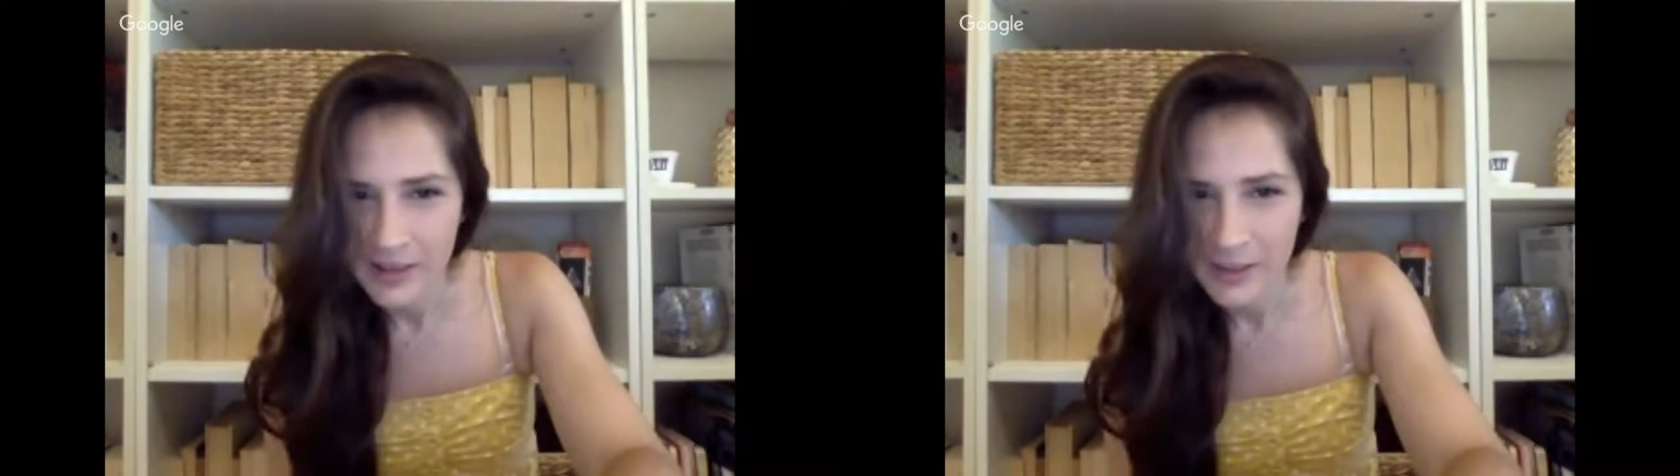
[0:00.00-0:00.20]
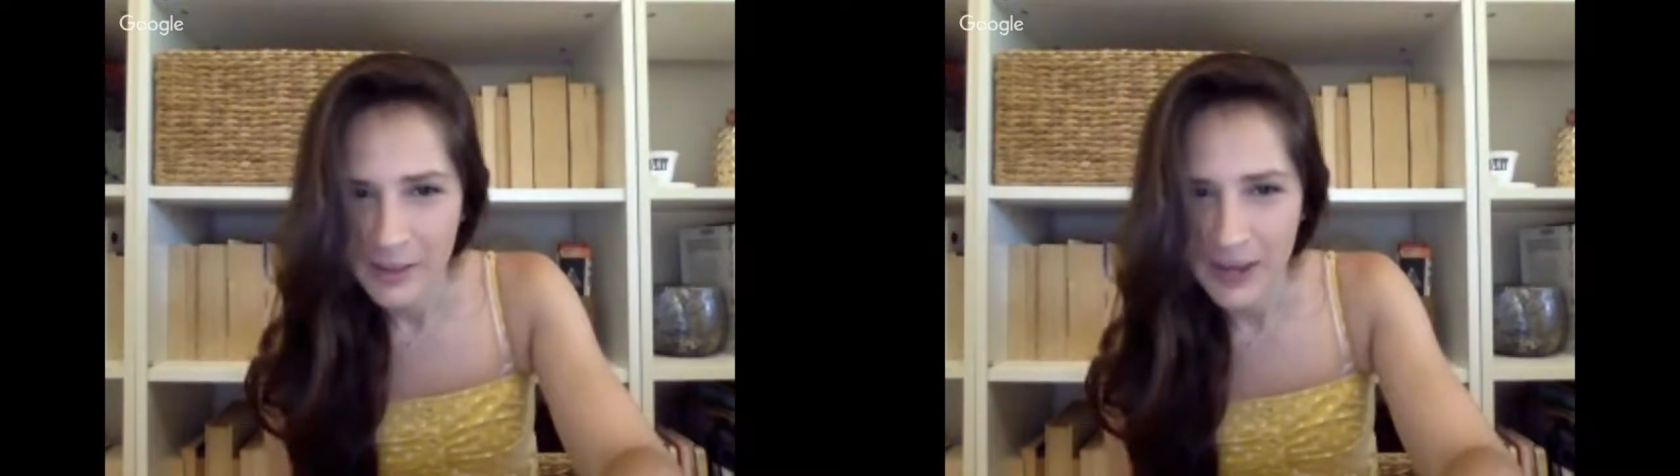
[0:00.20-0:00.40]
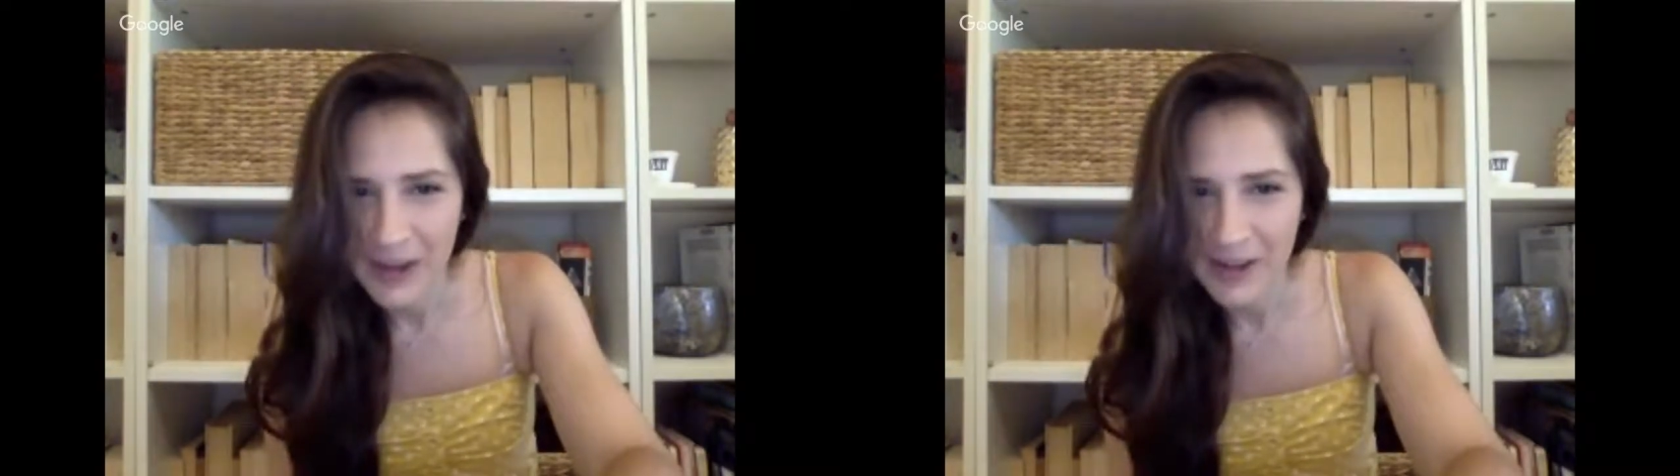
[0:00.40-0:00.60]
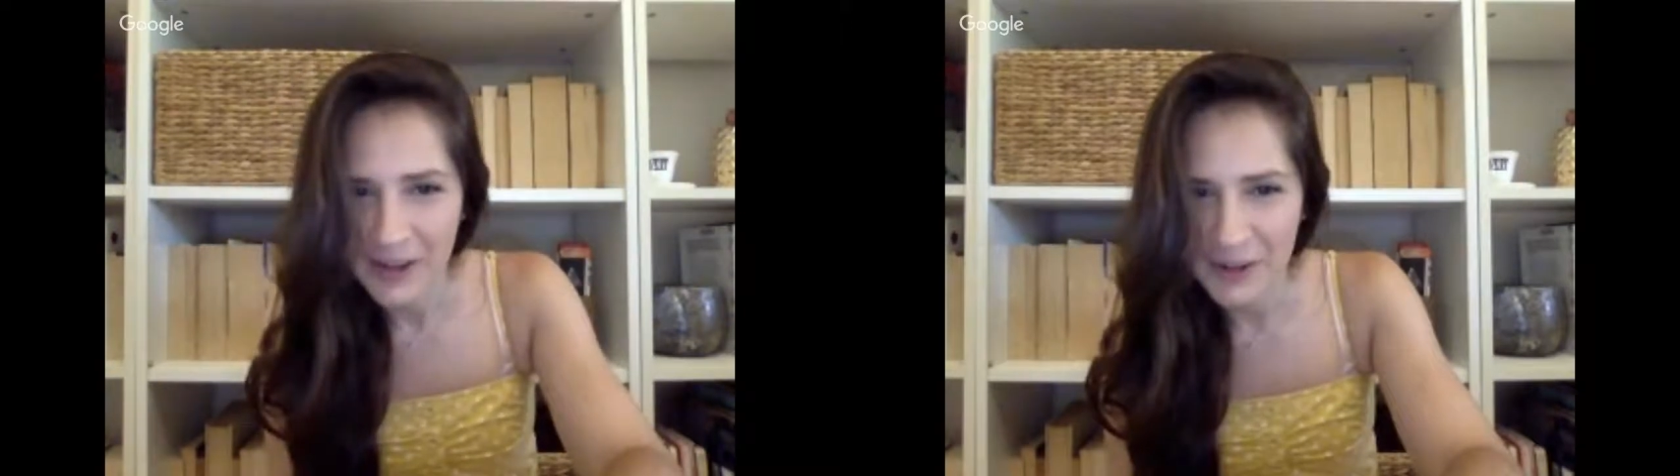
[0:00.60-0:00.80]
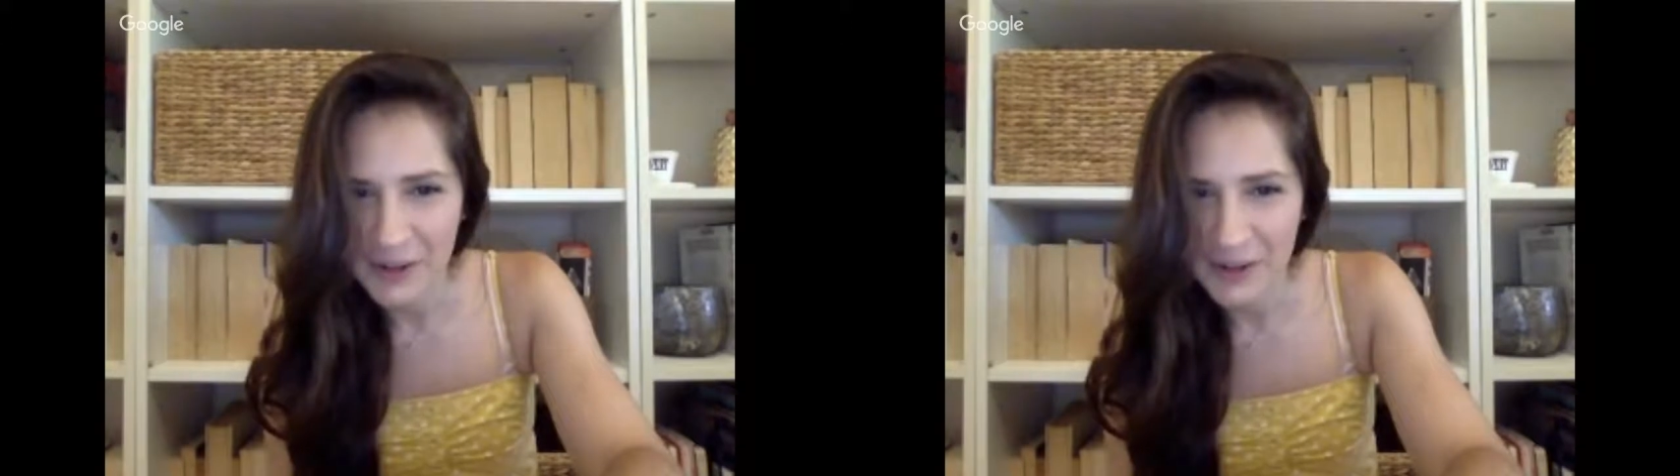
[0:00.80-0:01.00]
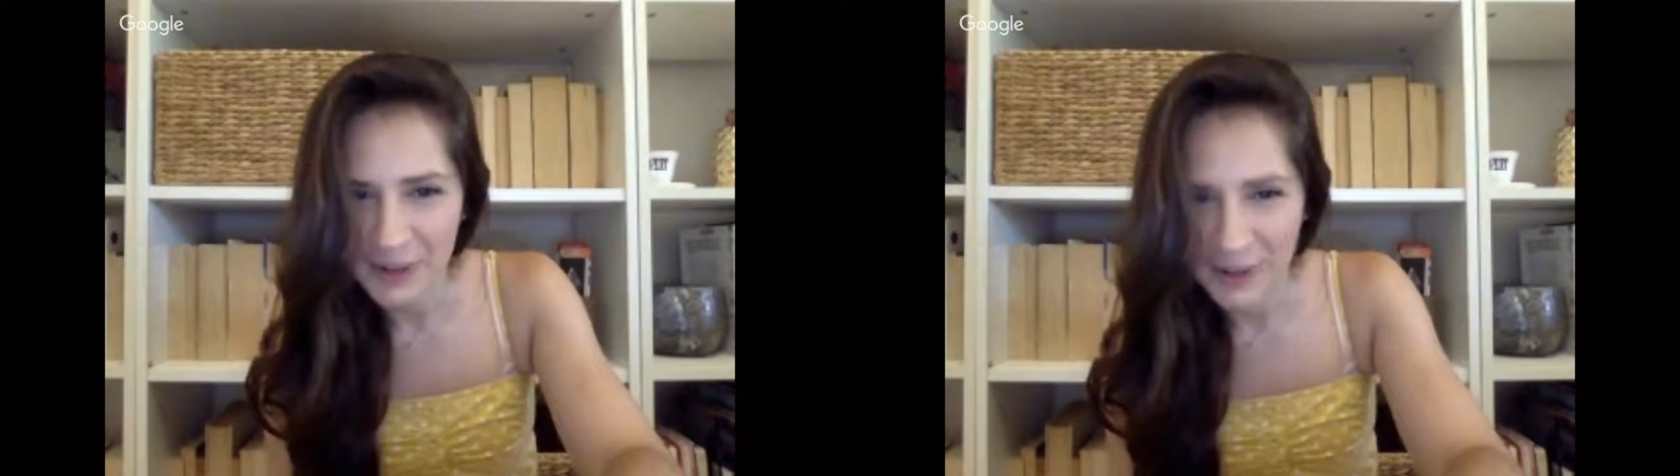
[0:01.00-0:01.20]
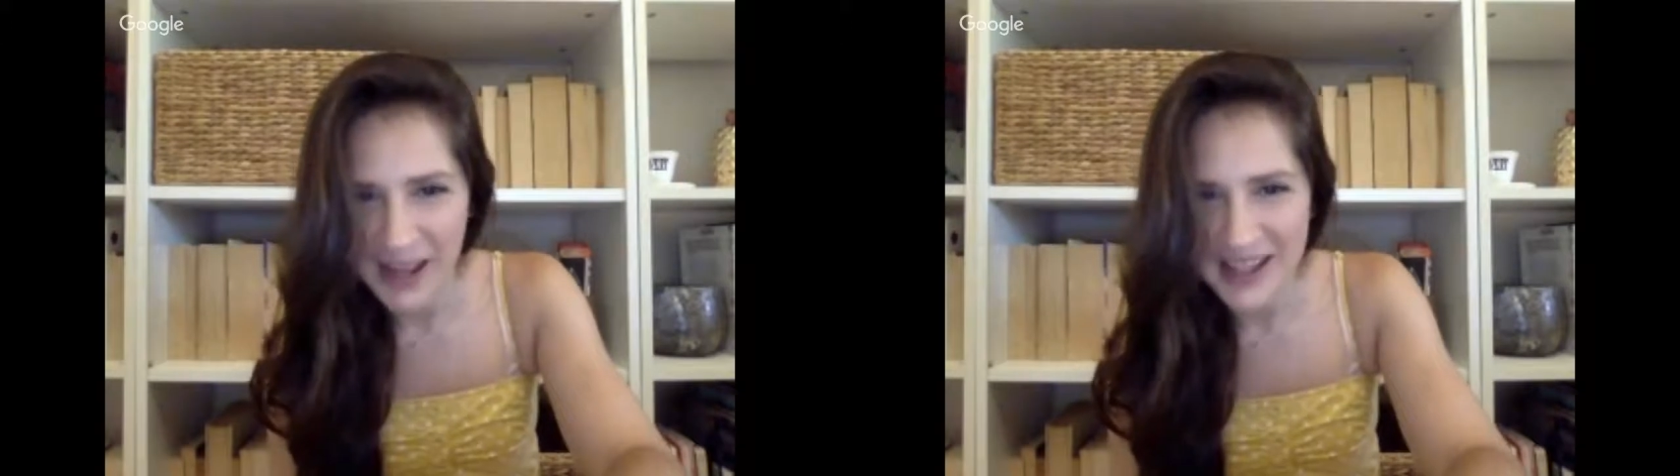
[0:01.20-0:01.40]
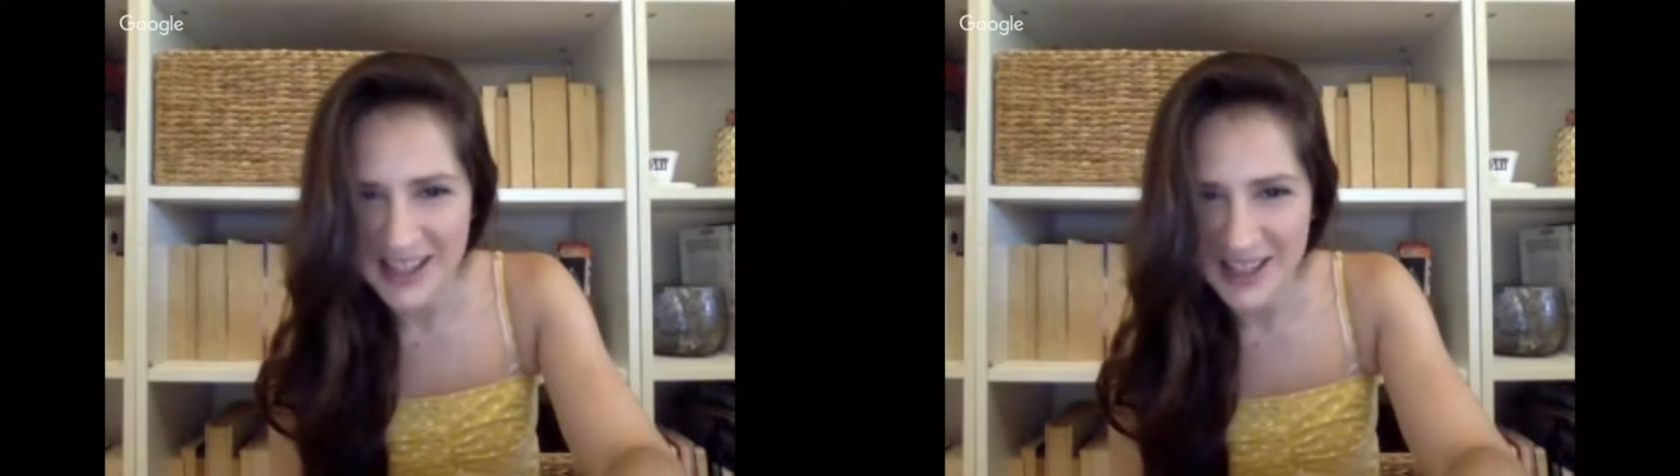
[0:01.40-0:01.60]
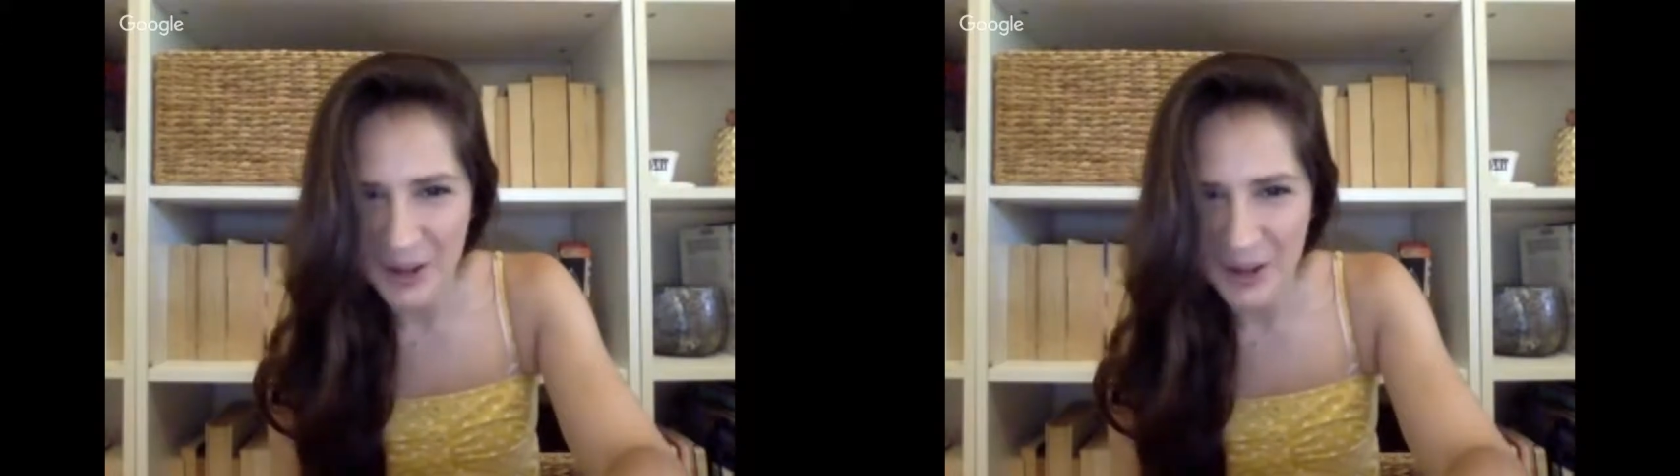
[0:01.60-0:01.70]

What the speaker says: Paranormal romantic